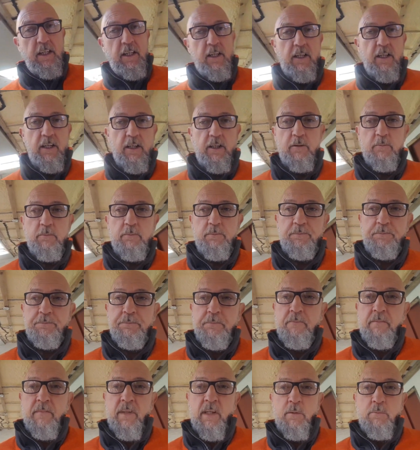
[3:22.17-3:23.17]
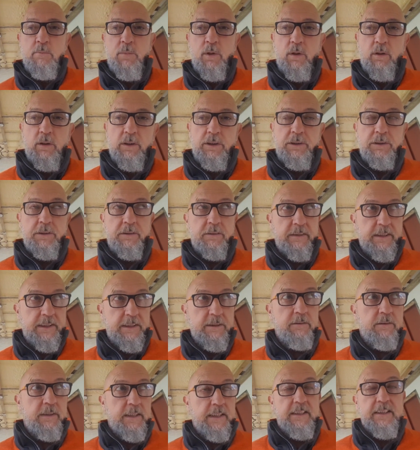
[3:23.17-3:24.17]
but you
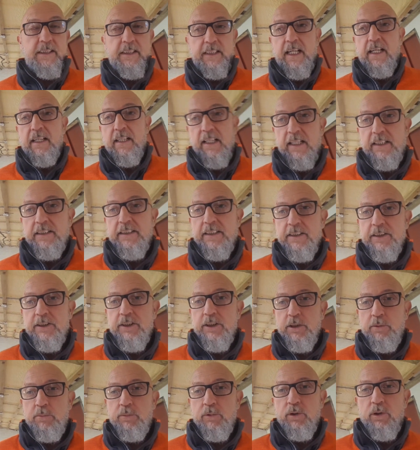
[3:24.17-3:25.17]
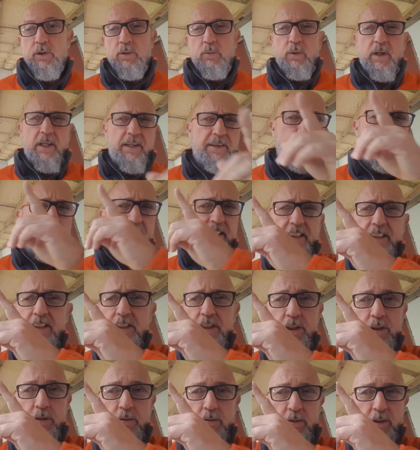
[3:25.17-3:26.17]
do need to get light into your boat. Well, these
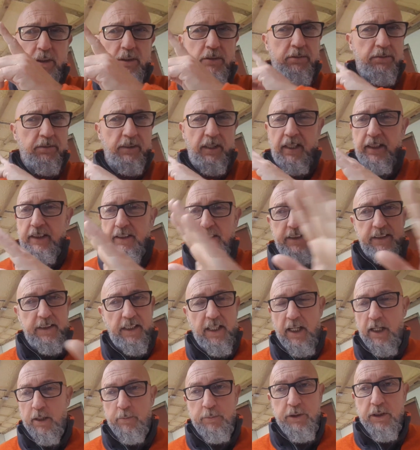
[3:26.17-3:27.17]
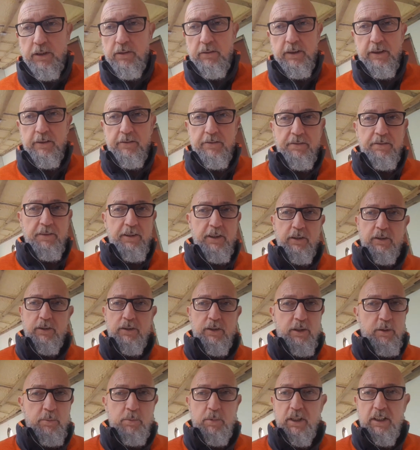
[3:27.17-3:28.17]
two roof lights absolutely
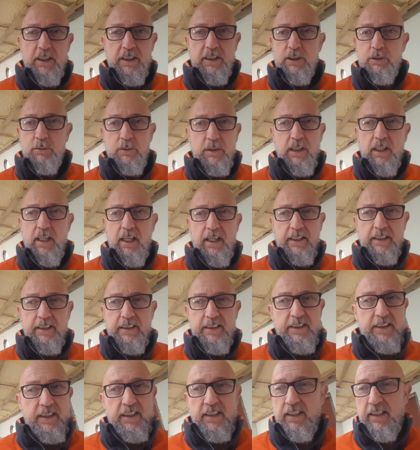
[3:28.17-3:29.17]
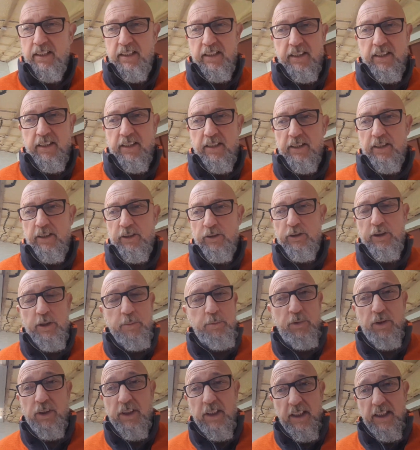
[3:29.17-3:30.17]
flood the place with light,
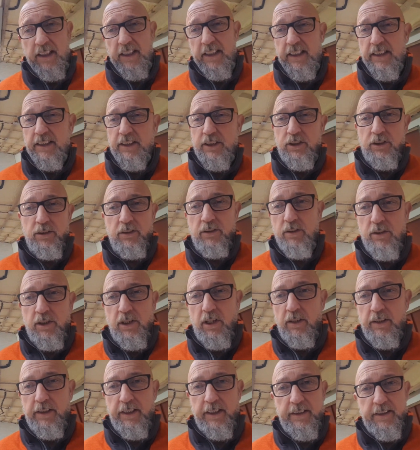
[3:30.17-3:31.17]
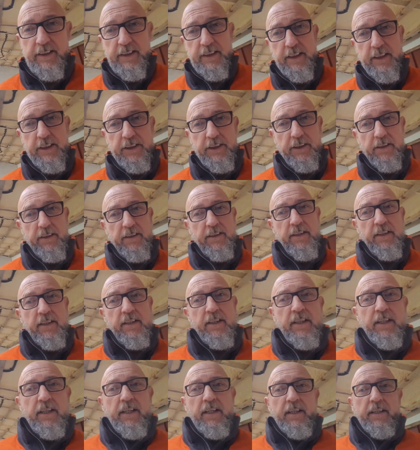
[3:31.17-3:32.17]
triple glaze, so no condensation.
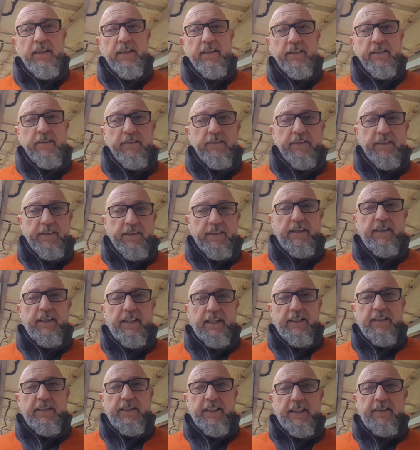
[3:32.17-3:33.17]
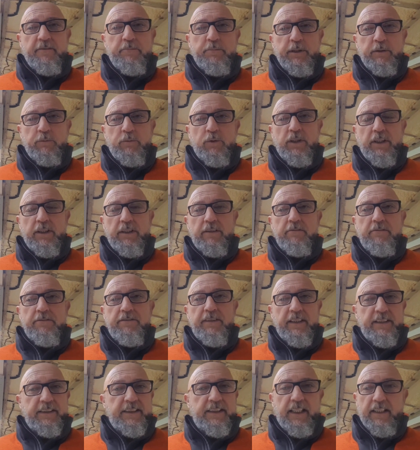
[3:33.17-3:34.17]
They've been working
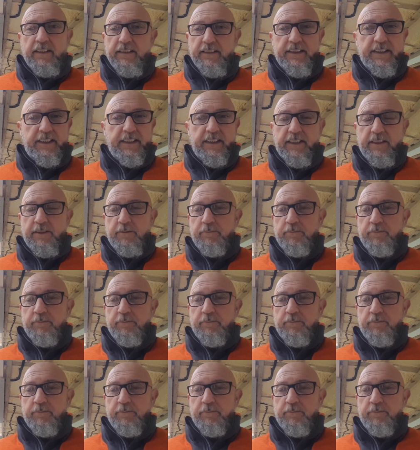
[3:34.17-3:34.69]
fantastic.